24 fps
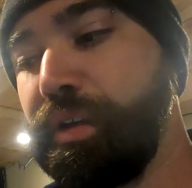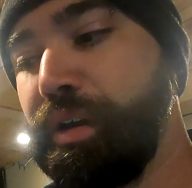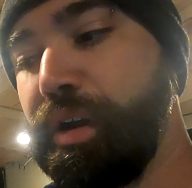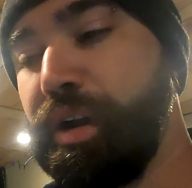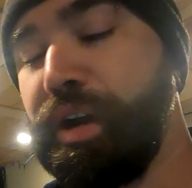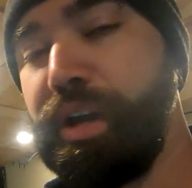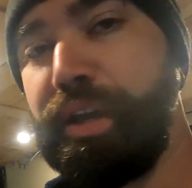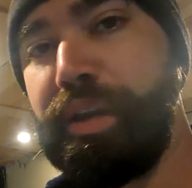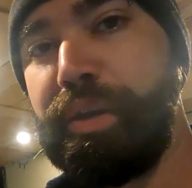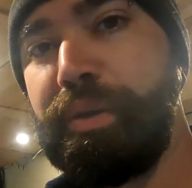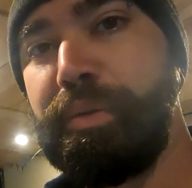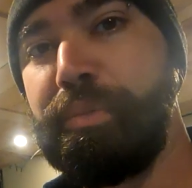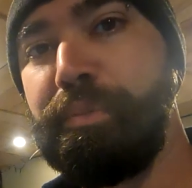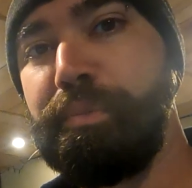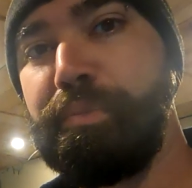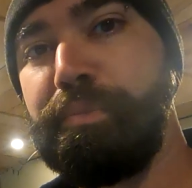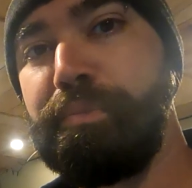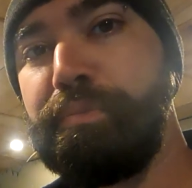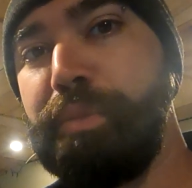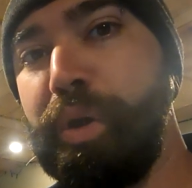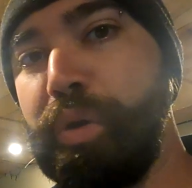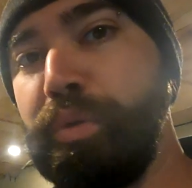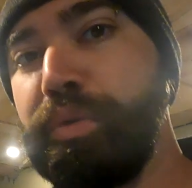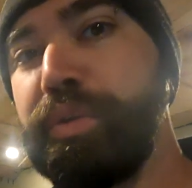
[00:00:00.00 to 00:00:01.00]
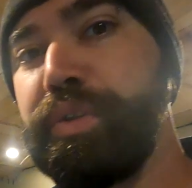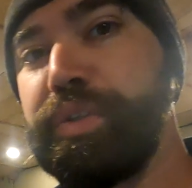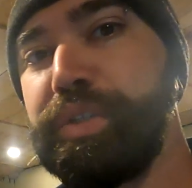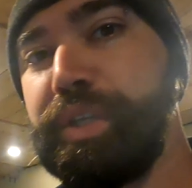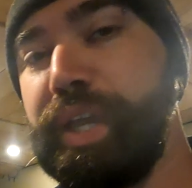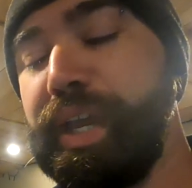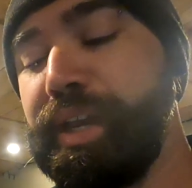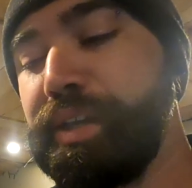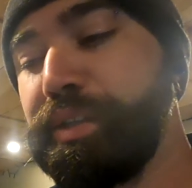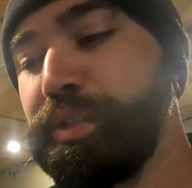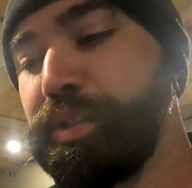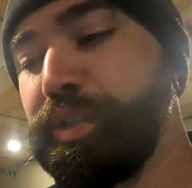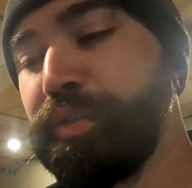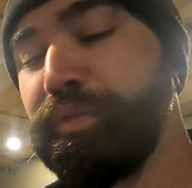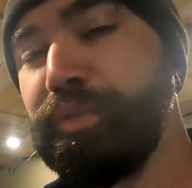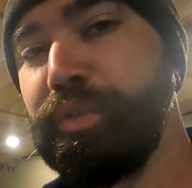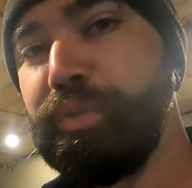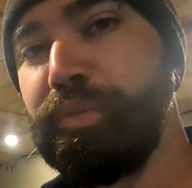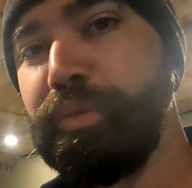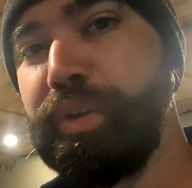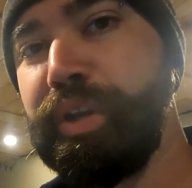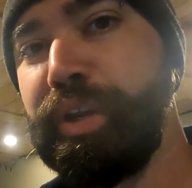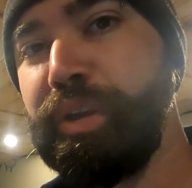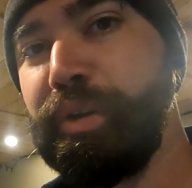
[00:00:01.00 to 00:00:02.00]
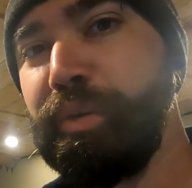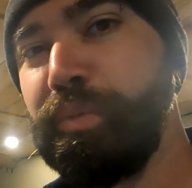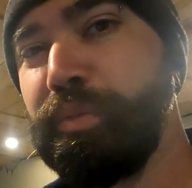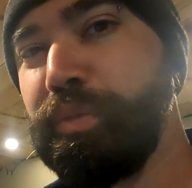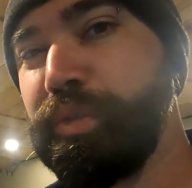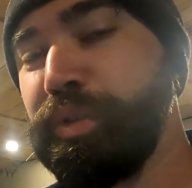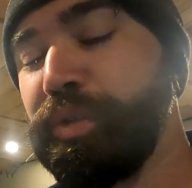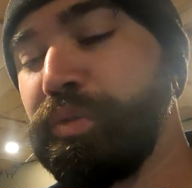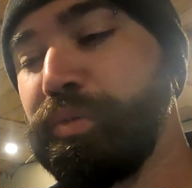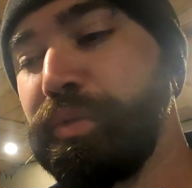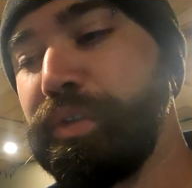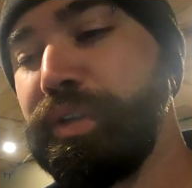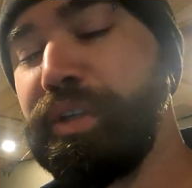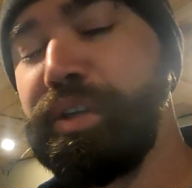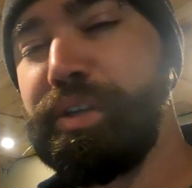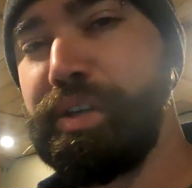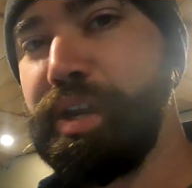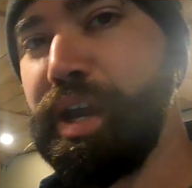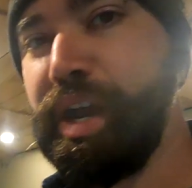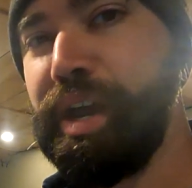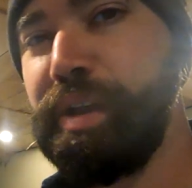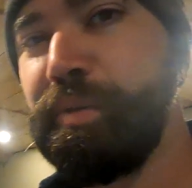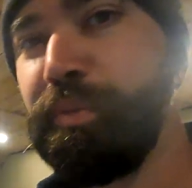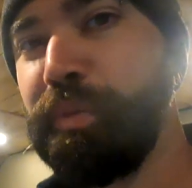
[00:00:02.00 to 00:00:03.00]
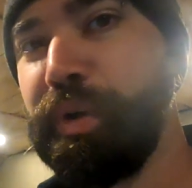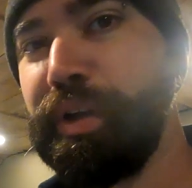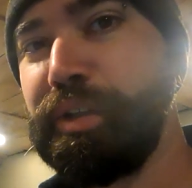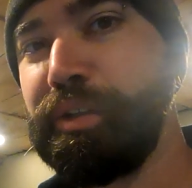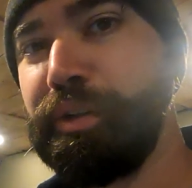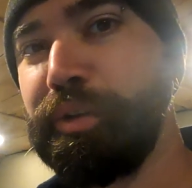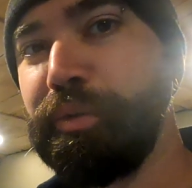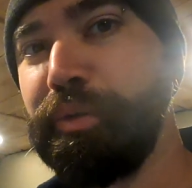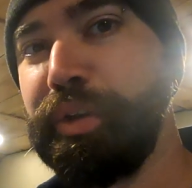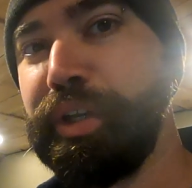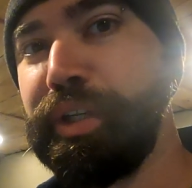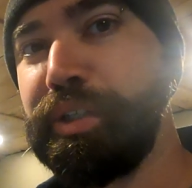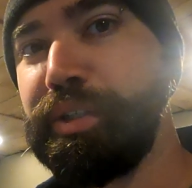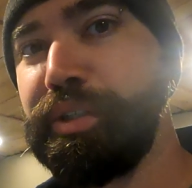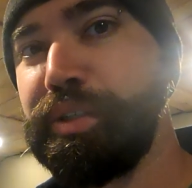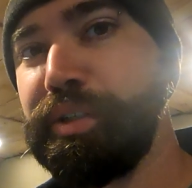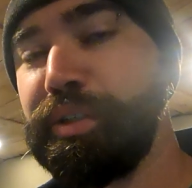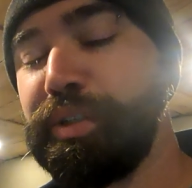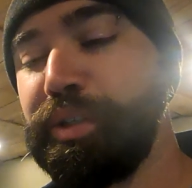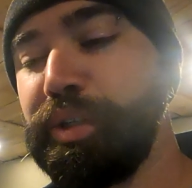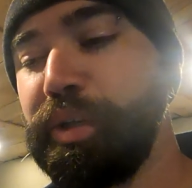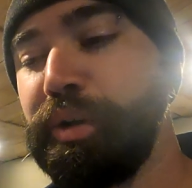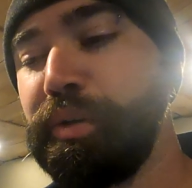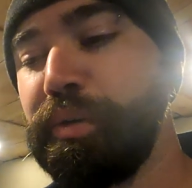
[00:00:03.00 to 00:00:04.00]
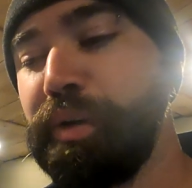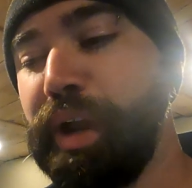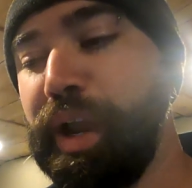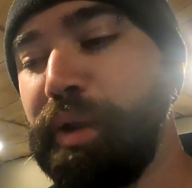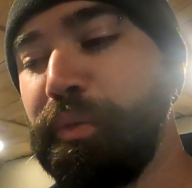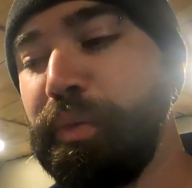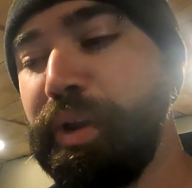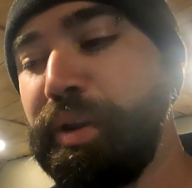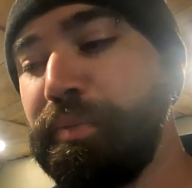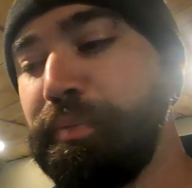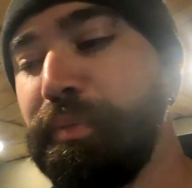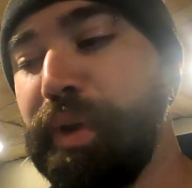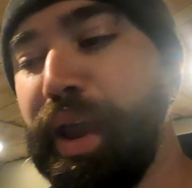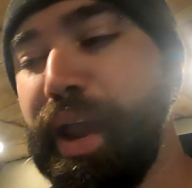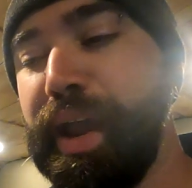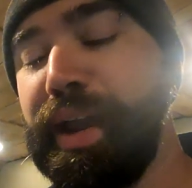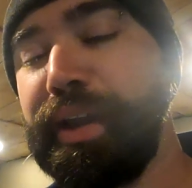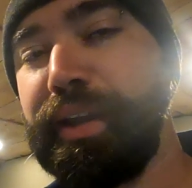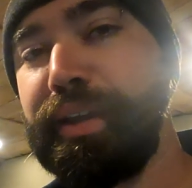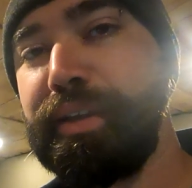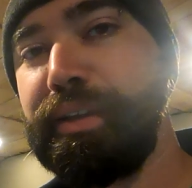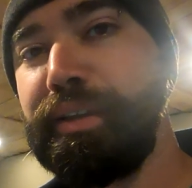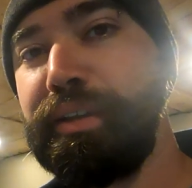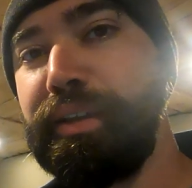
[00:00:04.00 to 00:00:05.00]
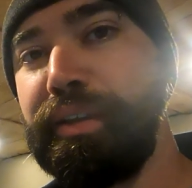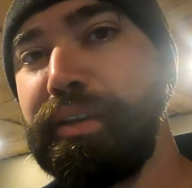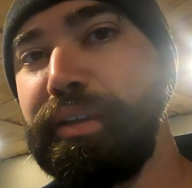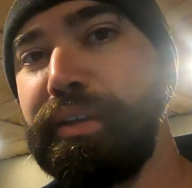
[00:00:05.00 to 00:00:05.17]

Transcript: on both sides of the rear was really not well greased, so I went back